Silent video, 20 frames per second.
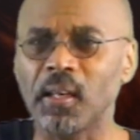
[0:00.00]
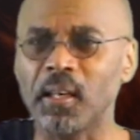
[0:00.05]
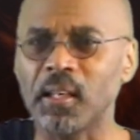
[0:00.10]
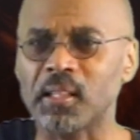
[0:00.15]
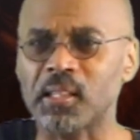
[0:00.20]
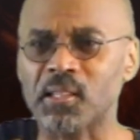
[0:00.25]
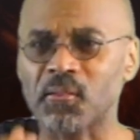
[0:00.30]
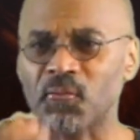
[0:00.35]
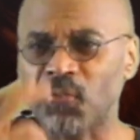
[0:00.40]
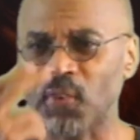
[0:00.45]

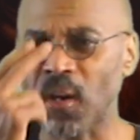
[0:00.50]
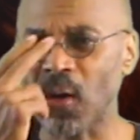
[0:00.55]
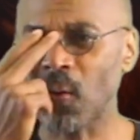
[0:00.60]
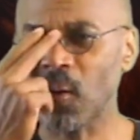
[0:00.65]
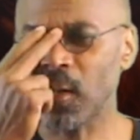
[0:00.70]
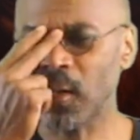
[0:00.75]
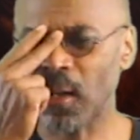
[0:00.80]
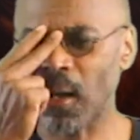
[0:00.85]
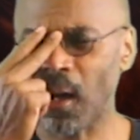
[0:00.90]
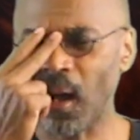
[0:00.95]
It's
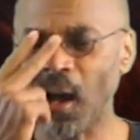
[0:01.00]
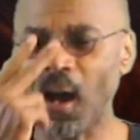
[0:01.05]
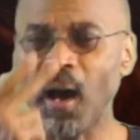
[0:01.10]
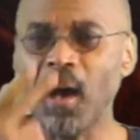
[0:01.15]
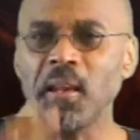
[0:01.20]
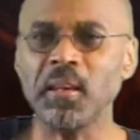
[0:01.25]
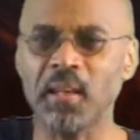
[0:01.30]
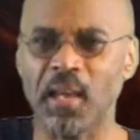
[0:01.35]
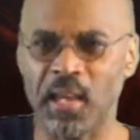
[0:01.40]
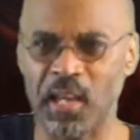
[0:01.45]
very
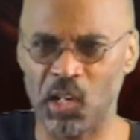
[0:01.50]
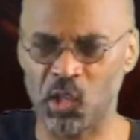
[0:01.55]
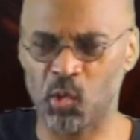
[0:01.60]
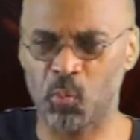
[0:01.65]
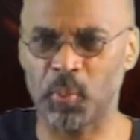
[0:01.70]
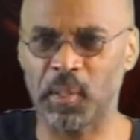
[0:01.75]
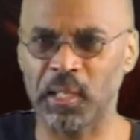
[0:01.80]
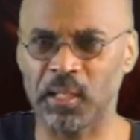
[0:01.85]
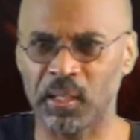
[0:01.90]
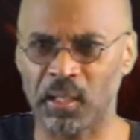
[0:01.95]

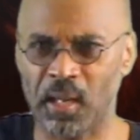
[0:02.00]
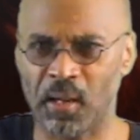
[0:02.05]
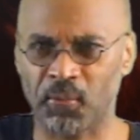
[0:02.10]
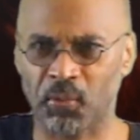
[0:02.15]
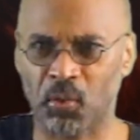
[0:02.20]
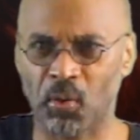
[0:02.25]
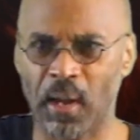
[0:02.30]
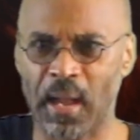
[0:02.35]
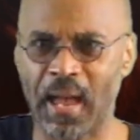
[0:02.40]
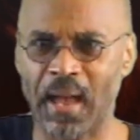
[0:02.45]
un-H.P.
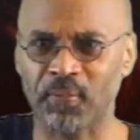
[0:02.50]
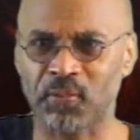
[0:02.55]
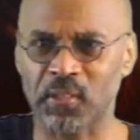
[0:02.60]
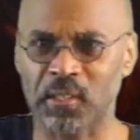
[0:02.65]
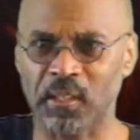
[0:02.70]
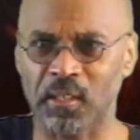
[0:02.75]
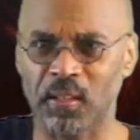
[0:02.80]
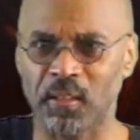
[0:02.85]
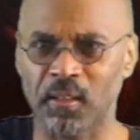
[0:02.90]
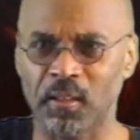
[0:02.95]

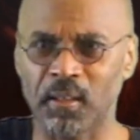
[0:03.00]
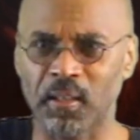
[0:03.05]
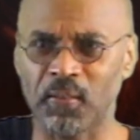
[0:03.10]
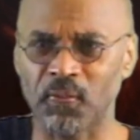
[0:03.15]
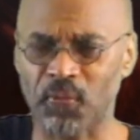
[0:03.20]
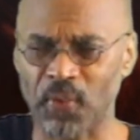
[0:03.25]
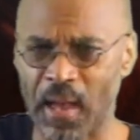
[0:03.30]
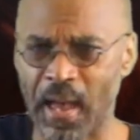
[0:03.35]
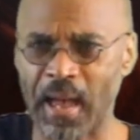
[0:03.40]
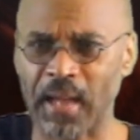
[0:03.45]
Lovecraft,
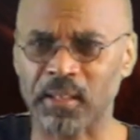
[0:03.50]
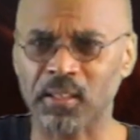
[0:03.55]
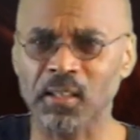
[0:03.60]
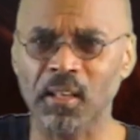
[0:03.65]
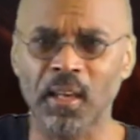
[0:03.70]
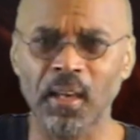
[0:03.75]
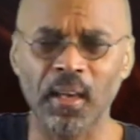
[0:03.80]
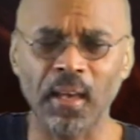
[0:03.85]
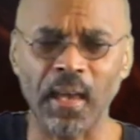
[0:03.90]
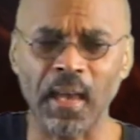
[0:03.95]
in fact,
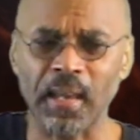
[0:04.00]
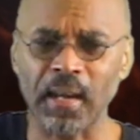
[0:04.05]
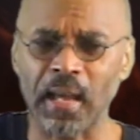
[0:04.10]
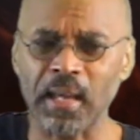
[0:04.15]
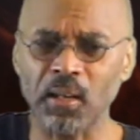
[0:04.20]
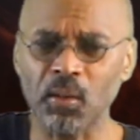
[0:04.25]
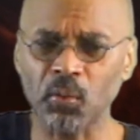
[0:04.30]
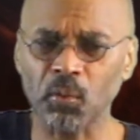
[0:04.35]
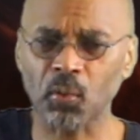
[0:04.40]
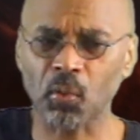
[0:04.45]
and
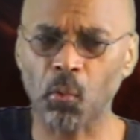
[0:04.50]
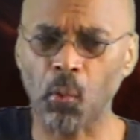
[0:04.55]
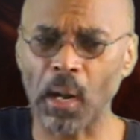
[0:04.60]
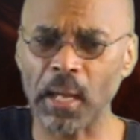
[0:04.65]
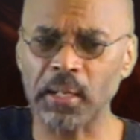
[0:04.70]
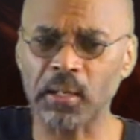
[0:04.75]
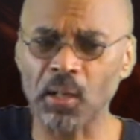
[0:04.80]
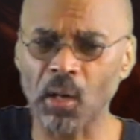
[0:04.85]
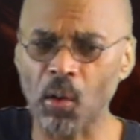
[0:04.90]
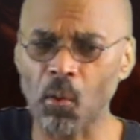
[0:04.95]
I don't
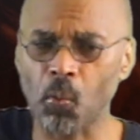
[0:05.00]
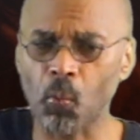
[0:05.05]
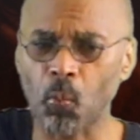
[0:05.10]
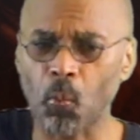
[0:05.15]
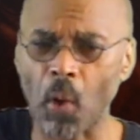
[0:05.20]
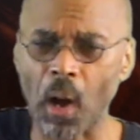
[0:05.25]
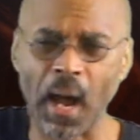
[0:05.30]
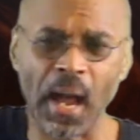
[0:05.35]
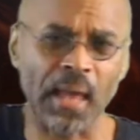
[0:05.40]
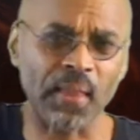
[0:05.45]
quite know
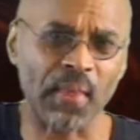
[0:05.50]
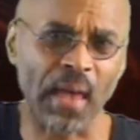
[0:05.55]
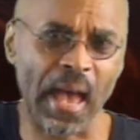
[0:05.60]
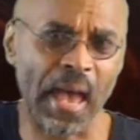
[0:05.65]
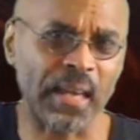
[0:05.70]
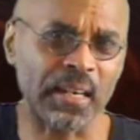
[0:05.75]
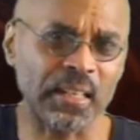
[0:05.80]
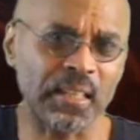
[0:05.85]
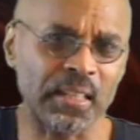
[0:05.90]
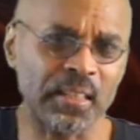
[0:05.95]
why
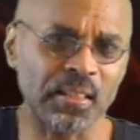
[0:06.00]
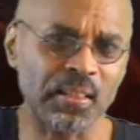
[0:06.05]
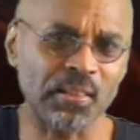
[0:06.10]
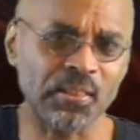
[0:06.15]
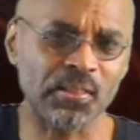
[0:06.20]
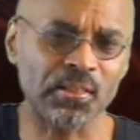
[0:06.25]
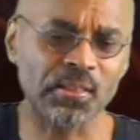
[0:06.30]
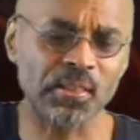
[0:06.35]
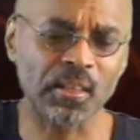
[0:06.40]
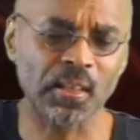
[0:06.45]
that
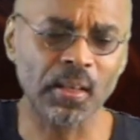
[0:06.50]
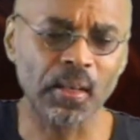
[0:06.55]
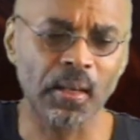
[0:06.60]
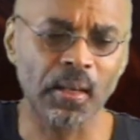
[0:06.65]
is.